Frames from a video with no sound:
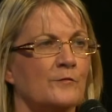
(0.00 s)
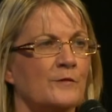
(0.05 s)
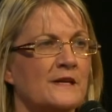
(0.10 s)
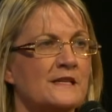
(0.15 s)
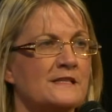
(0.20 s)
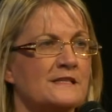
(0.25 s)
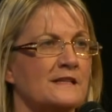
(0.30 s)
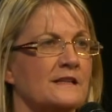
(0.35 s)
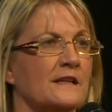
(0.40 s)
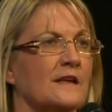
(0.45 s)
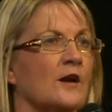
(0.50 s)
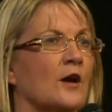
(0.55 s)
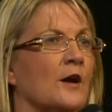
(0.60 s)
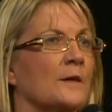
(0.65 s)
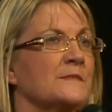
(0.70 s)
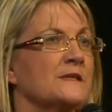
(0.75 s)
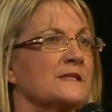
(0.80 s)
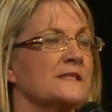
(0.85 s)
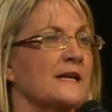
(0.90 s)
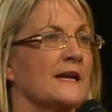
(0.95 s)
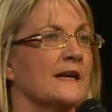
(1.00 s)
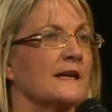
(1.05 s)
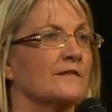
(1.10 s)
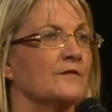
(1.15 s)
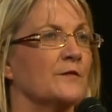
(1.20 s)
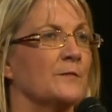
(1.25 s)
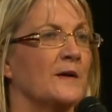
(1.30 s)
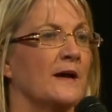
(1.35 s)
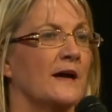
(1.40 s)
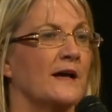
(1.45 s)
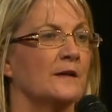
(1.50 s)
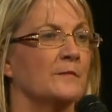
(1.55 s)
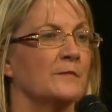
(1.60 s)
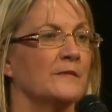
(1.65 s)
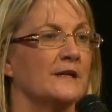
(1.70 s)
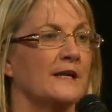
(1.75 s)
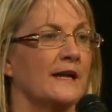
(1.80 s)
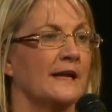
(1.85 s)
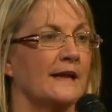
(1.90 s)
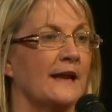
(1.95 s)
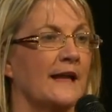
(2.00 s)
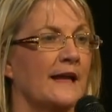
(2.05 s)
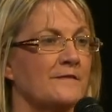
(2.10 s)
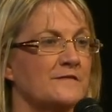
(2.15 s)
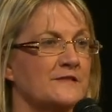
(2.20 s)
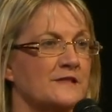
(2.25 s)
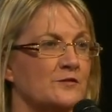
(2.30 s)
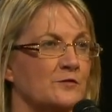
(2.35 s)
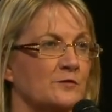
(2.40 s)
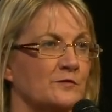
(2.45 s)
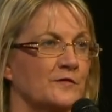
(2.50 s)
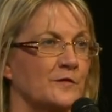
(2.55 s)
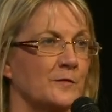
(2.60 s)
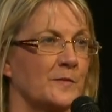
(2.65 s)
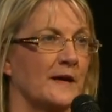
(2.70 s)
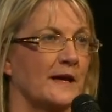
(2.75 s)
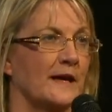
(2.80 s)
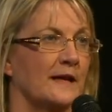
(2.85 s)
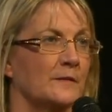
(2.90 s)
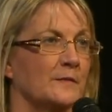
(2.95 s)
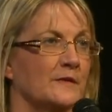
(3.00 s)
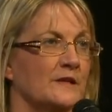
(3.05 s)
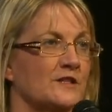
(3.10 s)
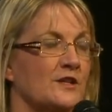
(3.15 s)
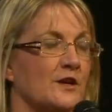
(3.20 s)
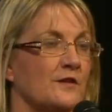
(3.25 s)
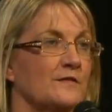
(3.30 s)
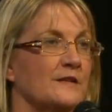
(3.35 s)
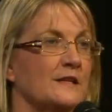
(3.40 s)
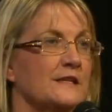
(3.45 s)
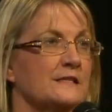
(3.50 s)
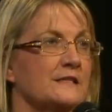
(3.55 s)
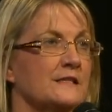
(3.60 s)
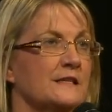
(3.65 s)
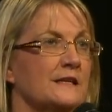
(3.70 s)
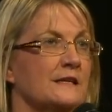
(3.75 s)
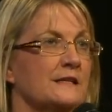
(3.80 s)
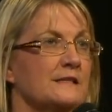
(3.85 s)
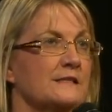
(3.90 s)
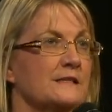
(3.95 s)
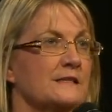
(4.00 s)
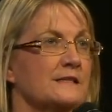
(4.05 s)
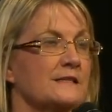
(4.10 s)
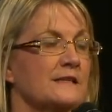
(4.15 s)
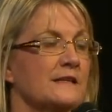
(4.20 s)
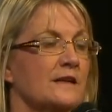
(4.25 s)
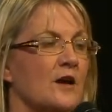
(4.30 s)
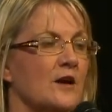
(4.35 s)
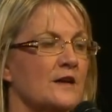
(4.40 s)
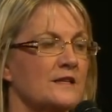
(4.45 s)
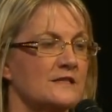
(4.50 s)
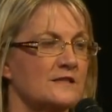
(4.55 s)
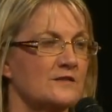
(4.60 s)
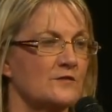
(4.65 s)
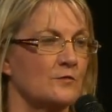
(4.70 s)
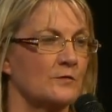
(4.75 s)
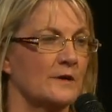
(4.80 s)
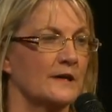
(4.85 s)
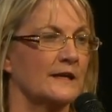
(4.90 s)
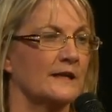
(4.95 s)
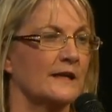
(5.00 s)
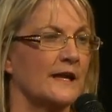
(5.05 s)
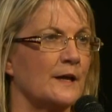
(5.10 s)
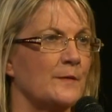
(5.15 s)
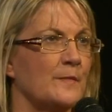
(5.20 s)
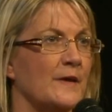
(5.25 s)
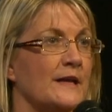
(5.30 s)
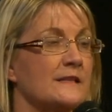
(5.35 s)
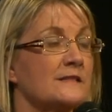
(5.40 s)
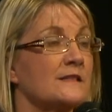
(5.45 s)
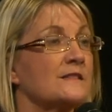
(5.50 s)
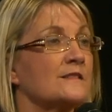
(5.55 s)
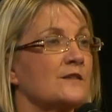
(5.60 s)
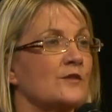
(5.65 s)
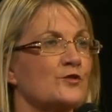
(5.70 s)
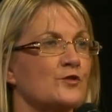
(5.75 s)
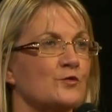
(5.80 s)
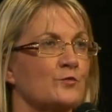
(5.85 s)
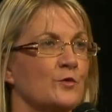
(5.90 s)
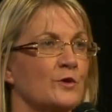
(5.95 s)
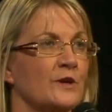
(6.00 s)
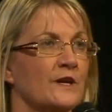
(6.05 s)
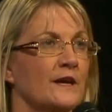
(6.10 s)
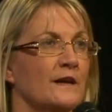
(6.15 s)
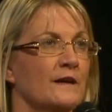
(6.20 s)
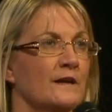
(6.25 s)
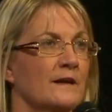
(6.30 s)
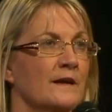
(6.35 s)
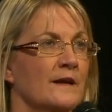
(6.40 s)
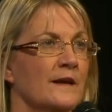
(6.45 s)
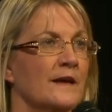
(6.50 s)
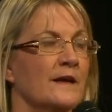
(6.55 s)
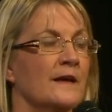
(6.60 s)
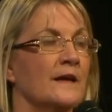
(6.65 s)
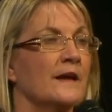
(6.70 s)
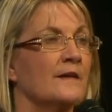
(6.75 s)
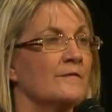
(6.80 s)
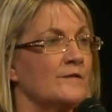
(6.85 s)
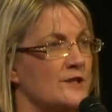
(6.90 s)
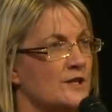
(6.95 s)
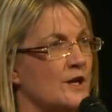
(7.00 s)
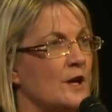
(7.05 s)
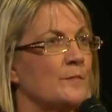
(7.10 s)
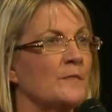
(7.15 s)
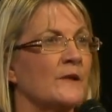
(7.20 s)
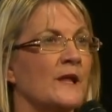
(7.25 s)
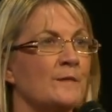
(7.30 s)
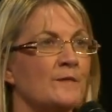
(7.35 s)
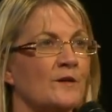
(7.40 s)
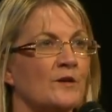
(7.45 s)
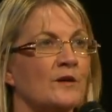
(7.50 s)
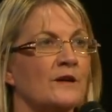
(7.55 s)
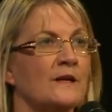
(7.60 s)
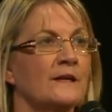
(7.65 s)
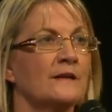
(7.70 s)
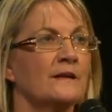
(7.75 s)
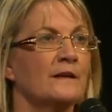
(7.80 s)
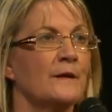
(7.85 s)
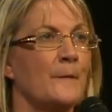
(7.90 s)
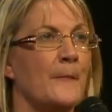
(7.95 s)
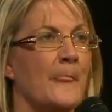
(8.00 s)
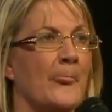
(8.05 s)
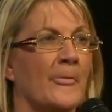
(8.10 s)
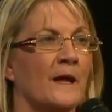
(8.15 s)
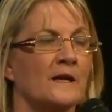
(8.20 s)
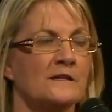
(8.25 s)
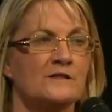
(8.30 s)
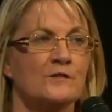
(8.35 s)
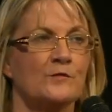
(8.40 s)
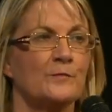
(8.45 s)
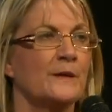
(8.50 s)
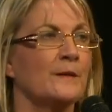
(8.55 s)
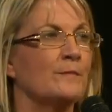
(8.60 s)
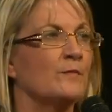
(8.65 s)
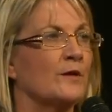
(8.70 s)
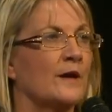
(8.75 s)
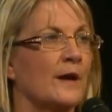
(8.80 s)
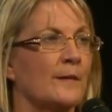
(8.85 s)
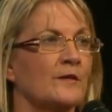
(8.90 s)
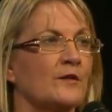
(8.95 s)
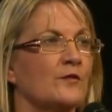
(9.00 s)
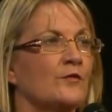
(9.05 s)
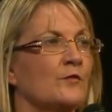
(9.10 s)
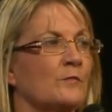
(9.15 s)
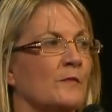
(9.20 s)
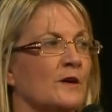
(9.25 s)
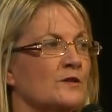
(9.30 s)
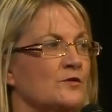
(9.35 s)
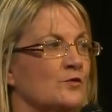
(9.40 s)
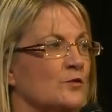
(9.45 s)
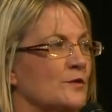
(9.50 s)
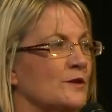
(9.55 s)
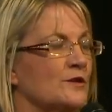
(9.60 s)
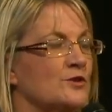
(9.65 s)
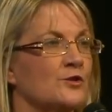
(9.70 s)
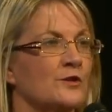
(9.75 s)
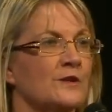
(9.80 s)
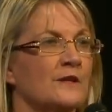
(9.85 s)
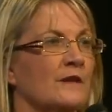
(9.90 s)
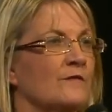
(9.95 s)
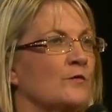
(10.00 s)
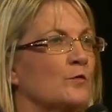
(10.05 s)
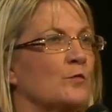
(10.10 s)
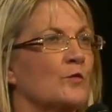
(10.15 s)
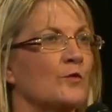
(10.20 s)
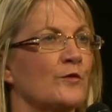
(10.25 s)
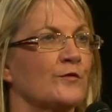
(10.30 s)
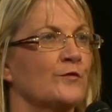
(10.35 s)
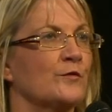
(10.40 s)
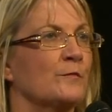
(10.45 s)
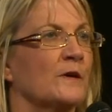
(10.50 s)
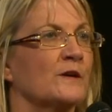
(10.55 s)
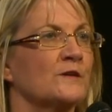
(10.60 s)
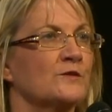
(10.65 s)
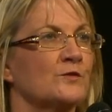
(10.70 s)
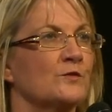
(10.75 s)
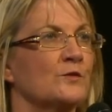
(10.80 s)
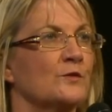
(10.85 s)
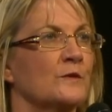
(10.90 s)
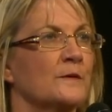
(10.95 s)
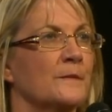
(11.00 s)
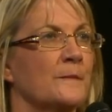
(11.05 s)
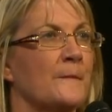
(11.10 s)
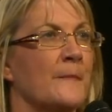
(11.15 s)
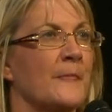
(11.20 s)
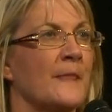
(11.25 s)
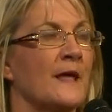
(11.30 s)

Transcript: The reason that I'm standing for Parliament and have stood for Parliament over these years is that I saw under Labor as a social worker, every time Labor got in, I saw people coming through my door that should never walk through my door.